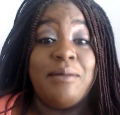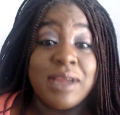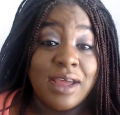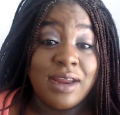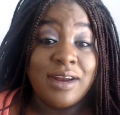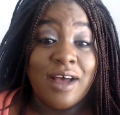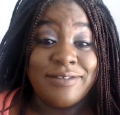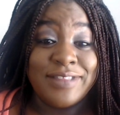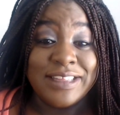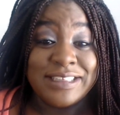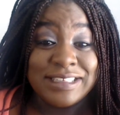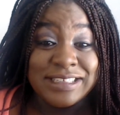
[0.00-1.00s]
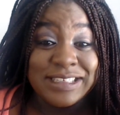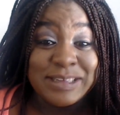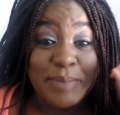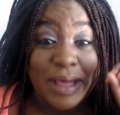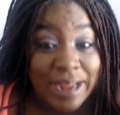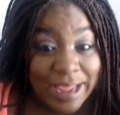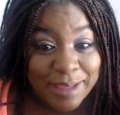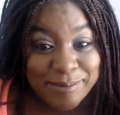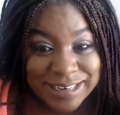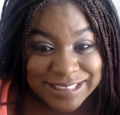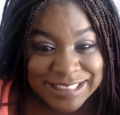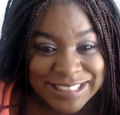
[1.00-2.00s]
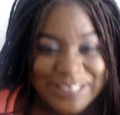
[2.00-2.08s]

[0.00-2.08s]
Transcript: cut it off. This is about 8 minutes too